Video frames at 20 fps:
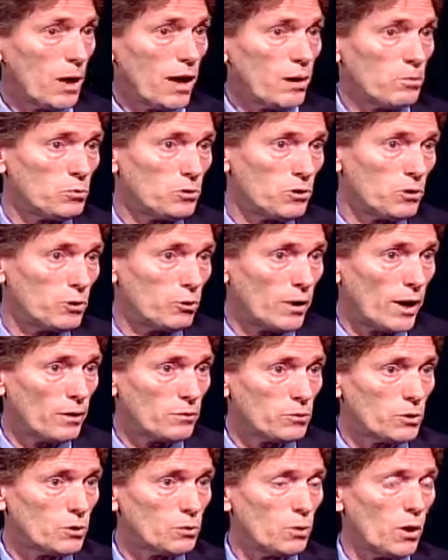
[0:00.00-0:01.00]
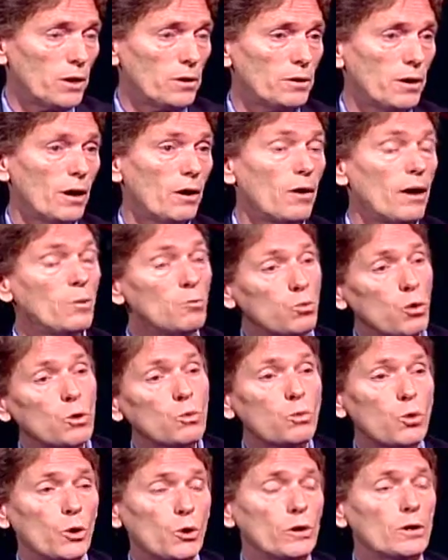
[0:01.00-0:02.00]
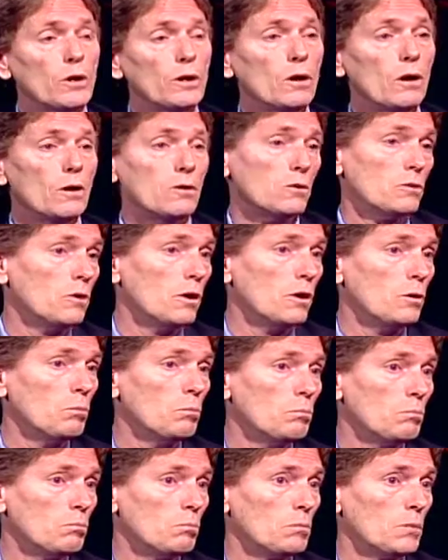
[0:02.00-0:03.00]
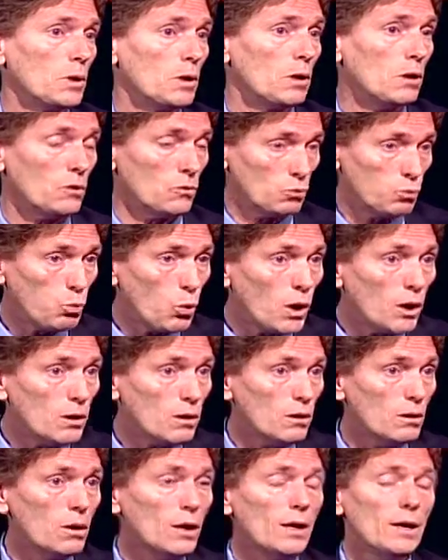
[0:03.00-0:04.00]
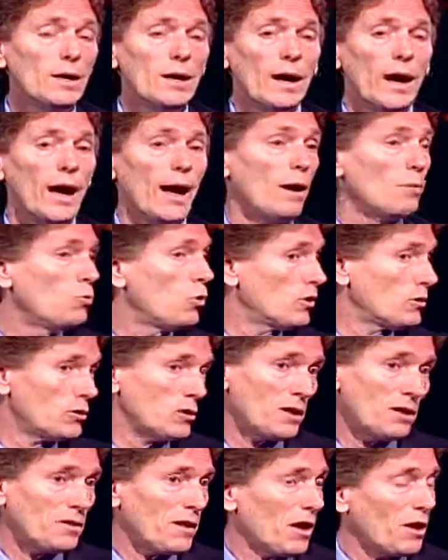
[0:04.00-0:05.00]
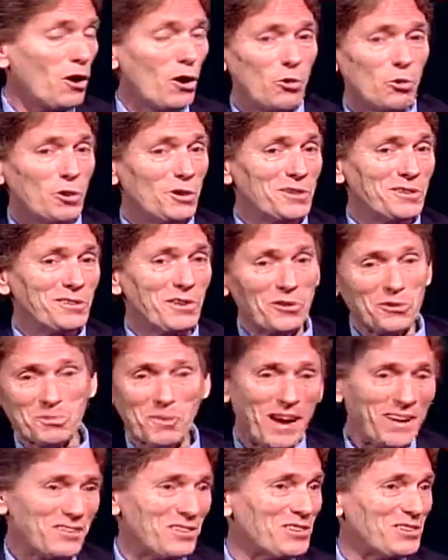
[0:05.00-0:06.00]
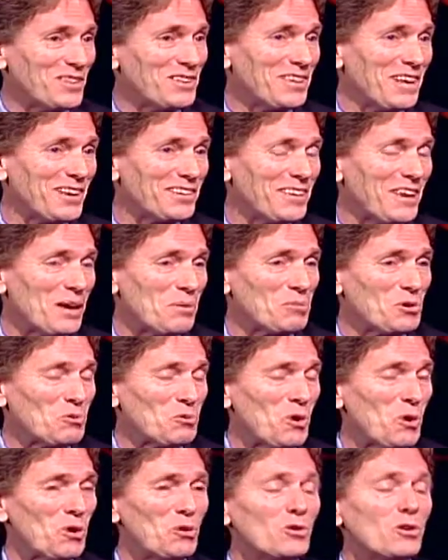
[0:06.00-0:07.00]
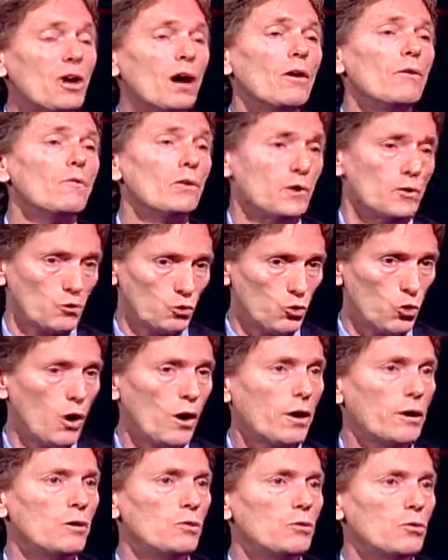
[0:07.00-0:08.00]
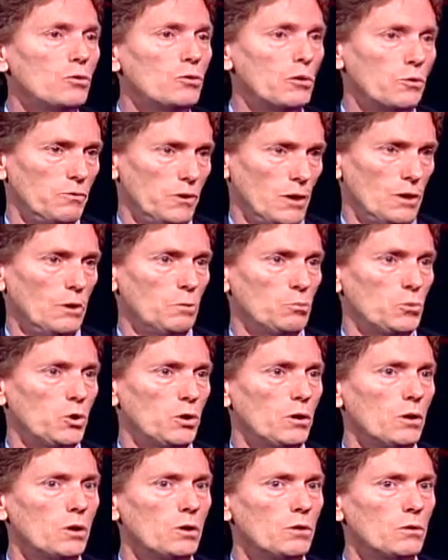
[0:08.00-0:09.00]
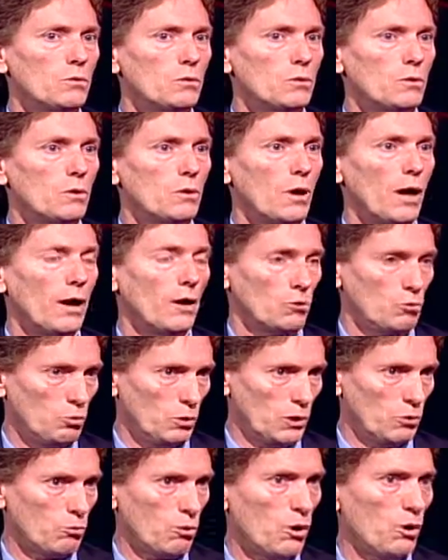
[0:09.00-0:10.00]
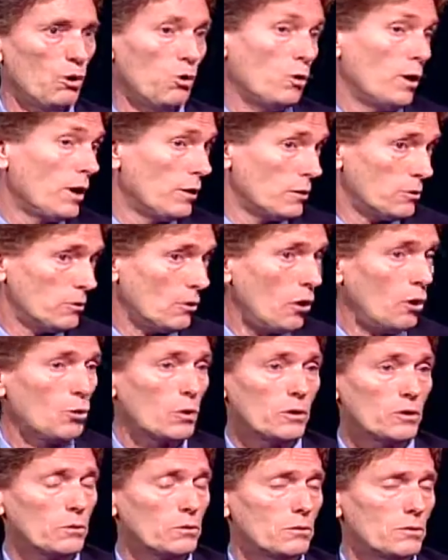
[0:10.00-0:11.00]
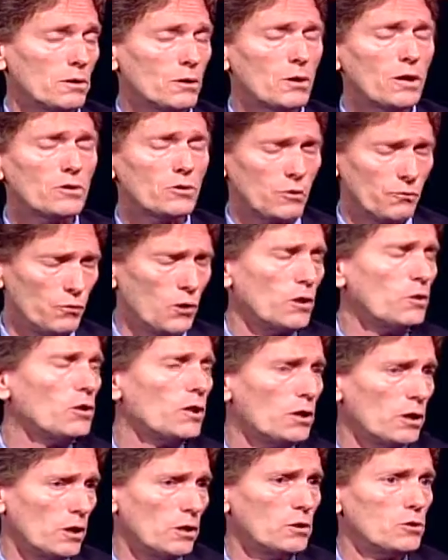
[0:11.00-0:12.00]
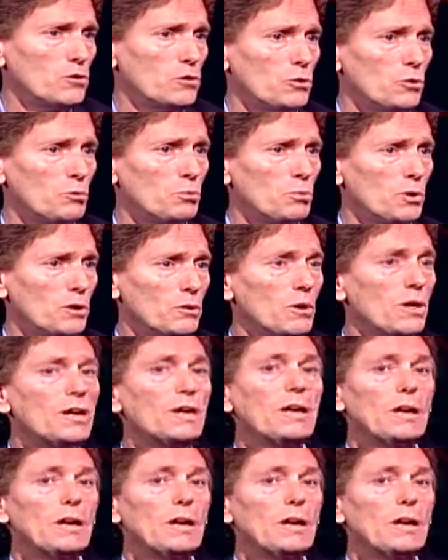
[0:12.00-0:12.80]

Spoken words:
apps that are out there right now, and we're working on some as well. And once again, that always goes back to the Connect Hampton Roads of us trying to develop things as we grow, and it's always, you know, it's a funding issue, but